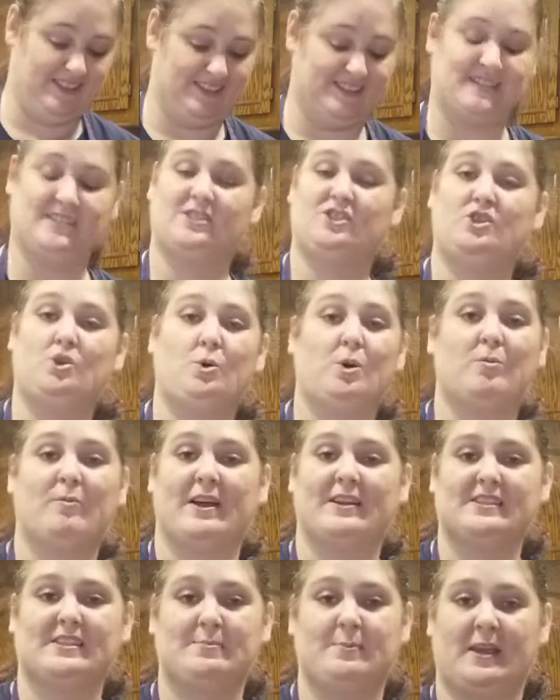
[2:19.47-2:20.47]
This is your
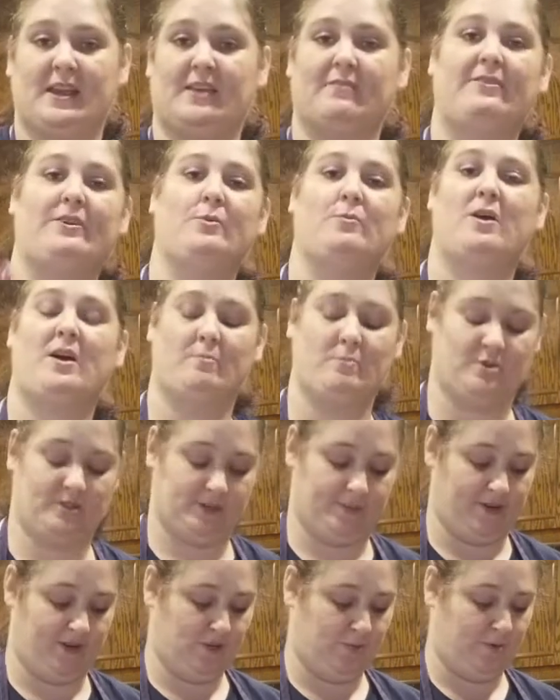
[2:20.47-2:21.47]
recipe. If you want more
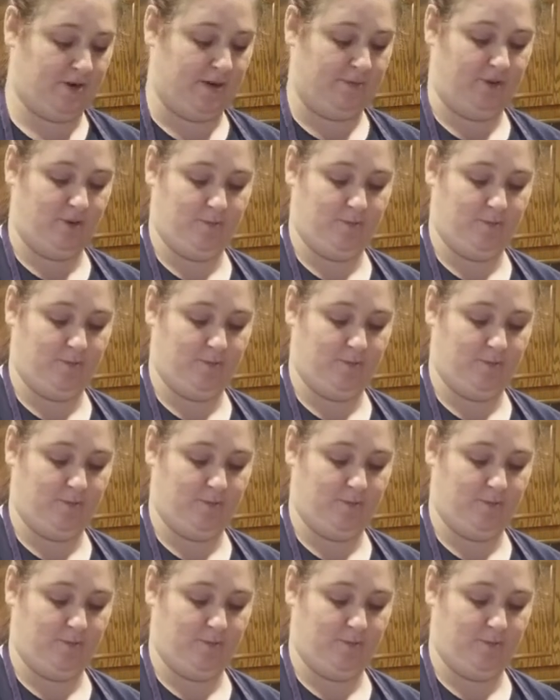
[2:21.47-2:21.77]
spinach parm,